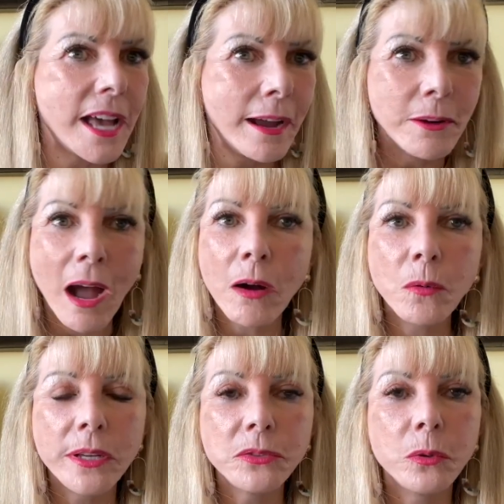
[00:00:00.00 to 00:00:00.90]
I
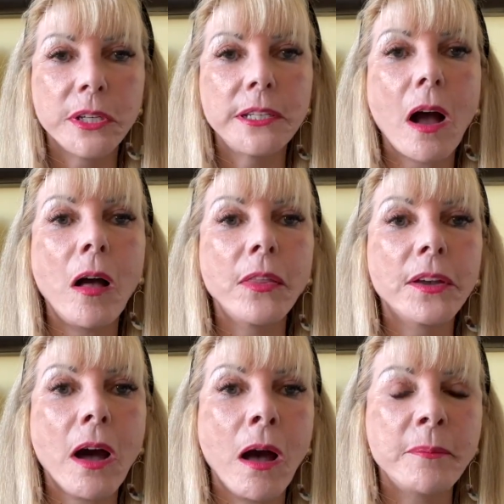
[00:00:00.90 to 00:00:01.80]
always read all the
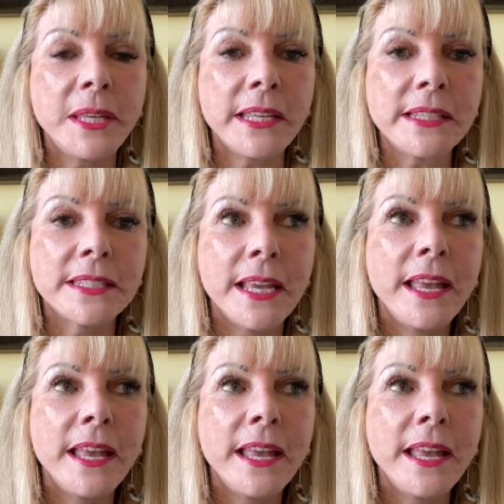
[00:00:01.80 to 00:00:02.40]
comments,